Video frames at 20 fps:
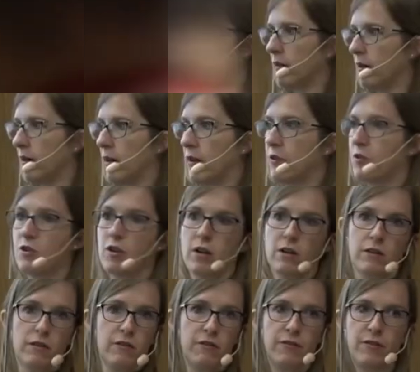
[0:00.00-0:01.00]
Uh, I
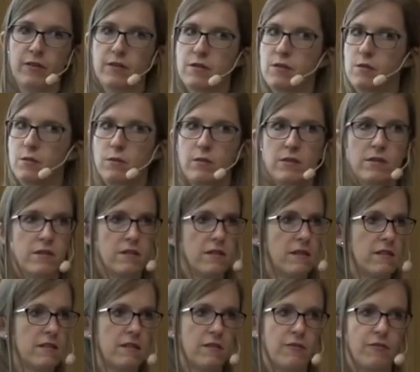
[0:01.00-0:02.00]
checked different
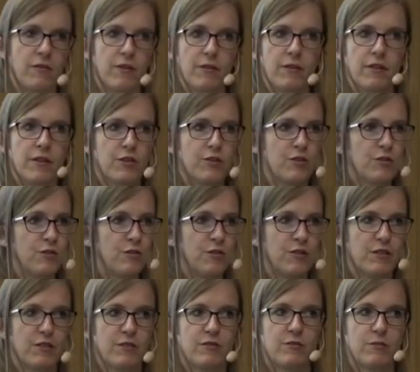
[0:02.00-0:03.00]
sources, different
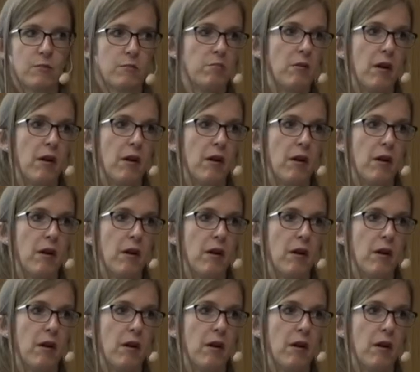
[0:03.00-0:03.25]
dictionaries.